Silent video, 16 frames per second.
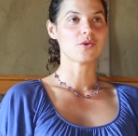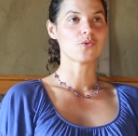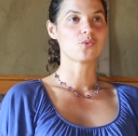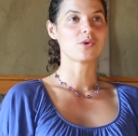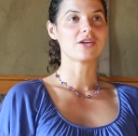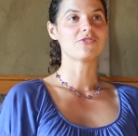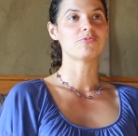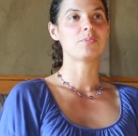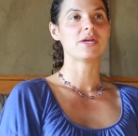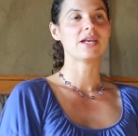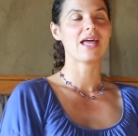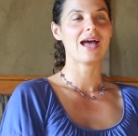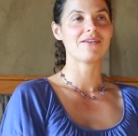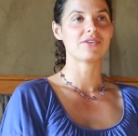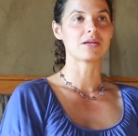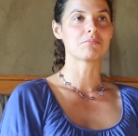we've been
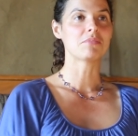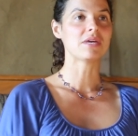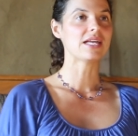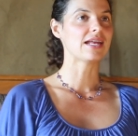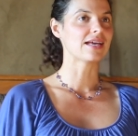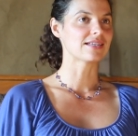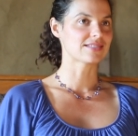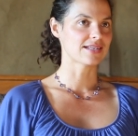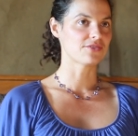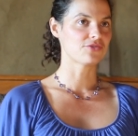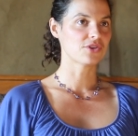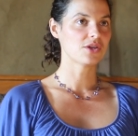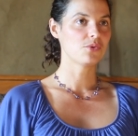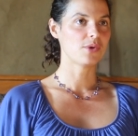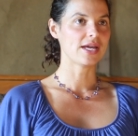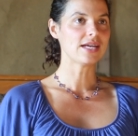having meetings
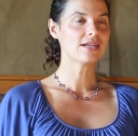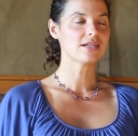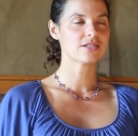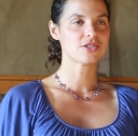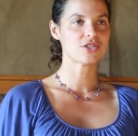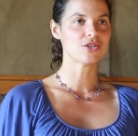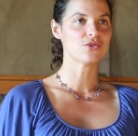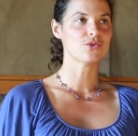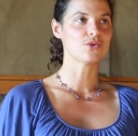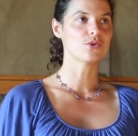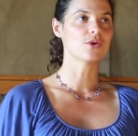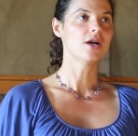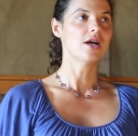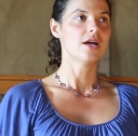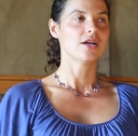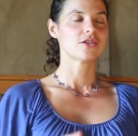every week to